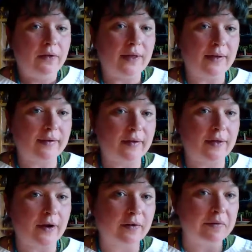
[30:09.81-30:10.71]

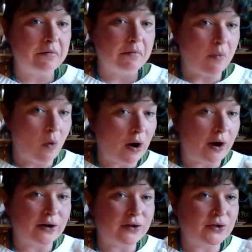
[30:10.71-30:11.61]
there's
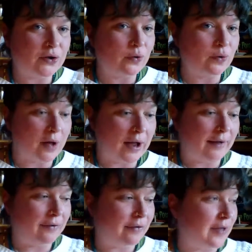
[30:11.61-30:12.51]
more to
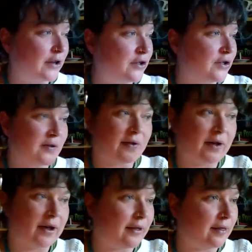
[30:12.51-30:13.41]
life than just
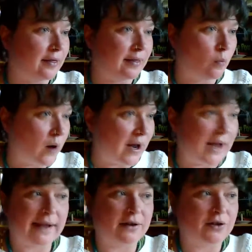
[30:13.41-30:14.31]
like what
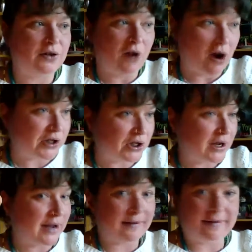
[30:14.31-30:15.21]
I could touch
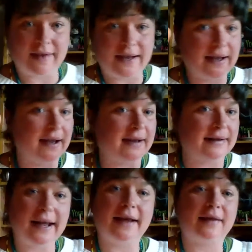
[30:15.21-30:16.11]
and see
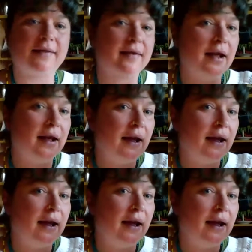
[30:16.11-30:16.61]
and taste,